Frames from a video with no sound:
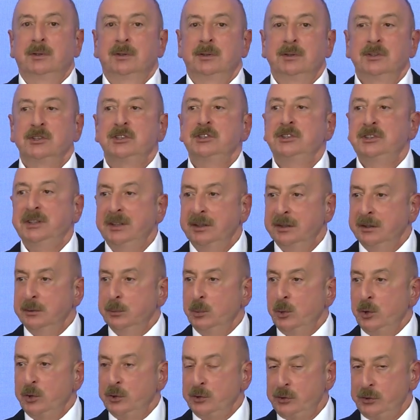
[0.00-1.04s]
still
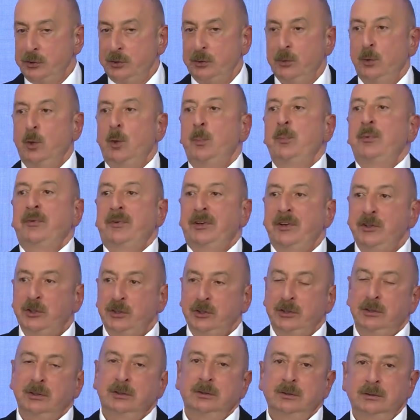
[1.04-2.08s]
was
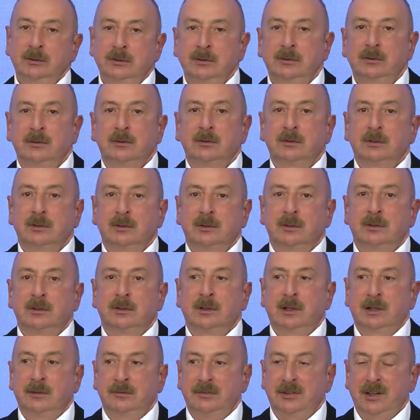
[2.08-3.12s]
operational
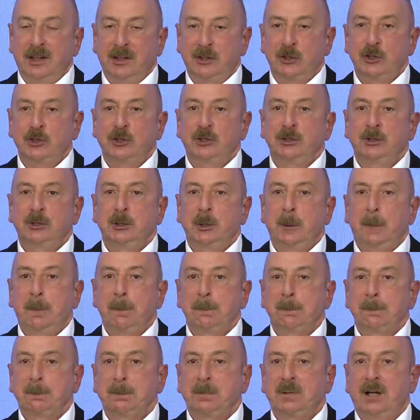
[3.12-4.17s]
and functional,
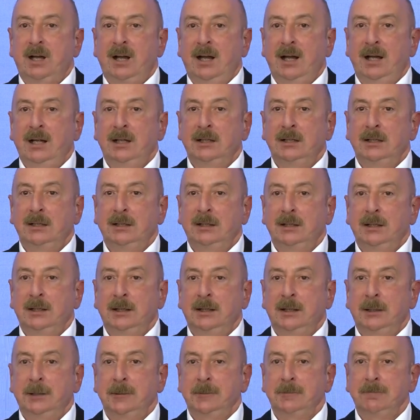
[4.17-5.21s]
and
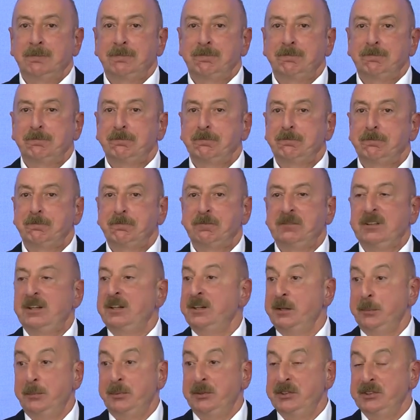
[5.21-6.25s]

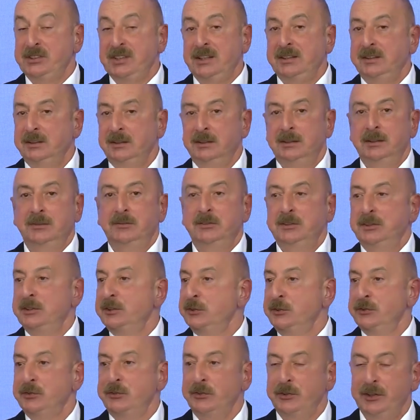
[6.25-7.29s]
their representatives,
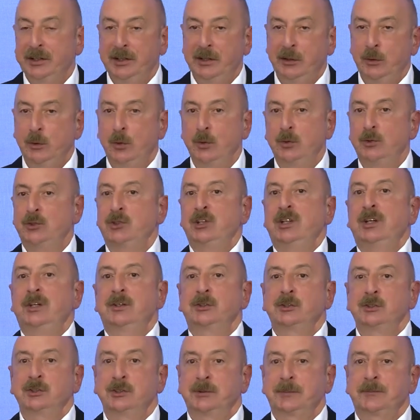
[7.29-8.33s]
these three
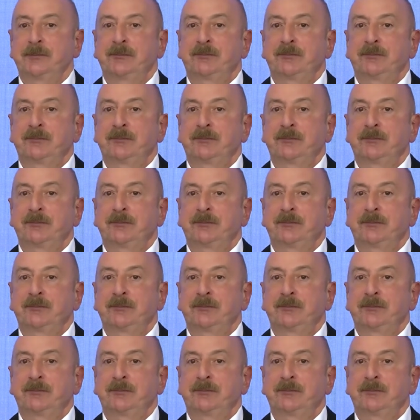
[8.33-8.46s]
co-chairs,